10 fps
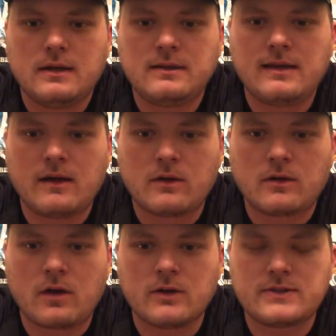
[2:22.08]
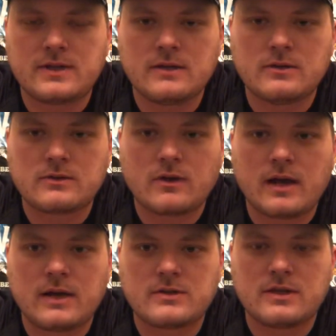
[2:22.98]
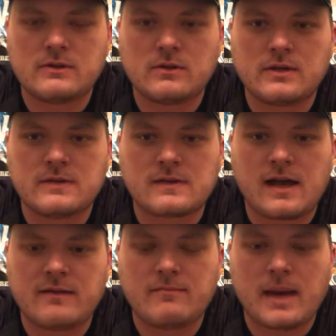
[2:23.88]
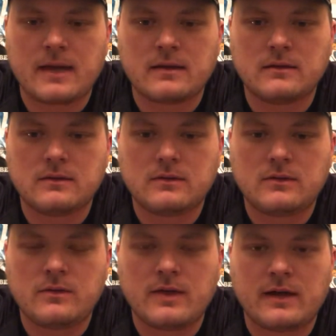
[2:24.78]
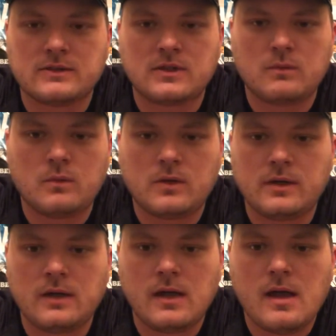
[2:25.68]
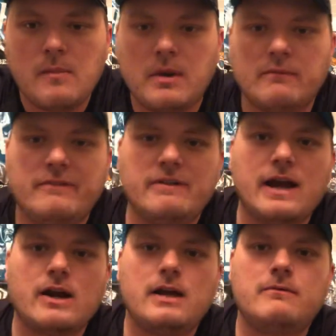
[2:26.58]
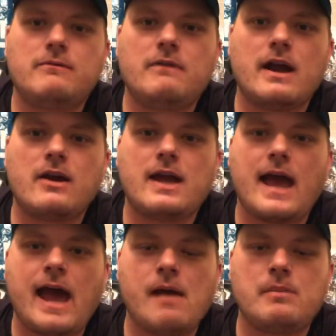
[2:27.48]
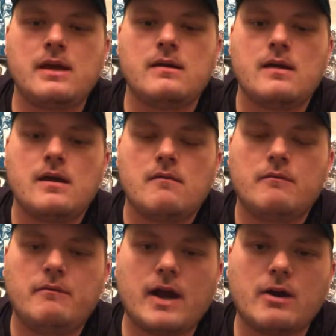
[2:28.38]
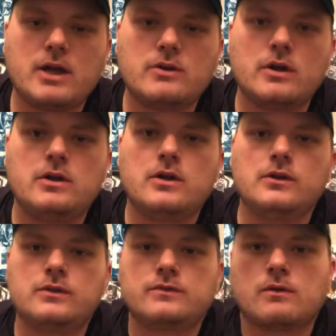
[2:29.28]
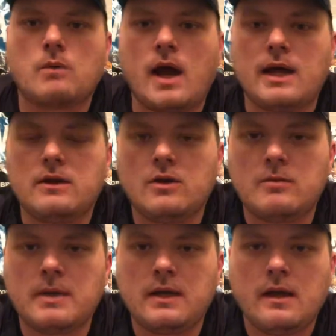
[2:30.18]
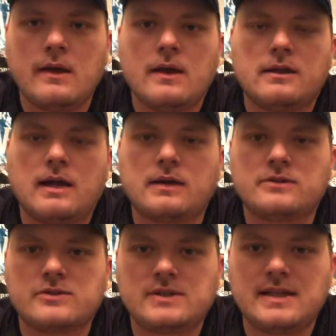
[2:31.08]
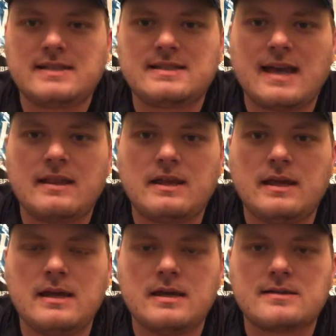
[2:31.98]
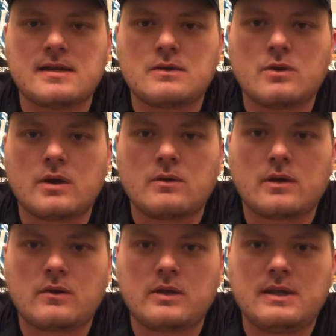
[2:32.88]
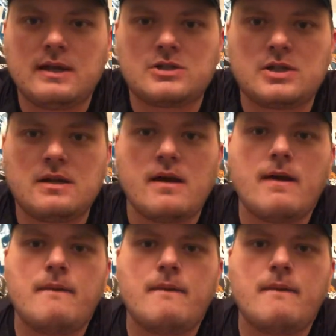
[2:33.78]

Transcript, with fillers: Dale Earnhardt Sr.'s crash that took his life back in 2001. But very, very happy, very good news for Ryan Newman. Doctors did say that he is in critical condition,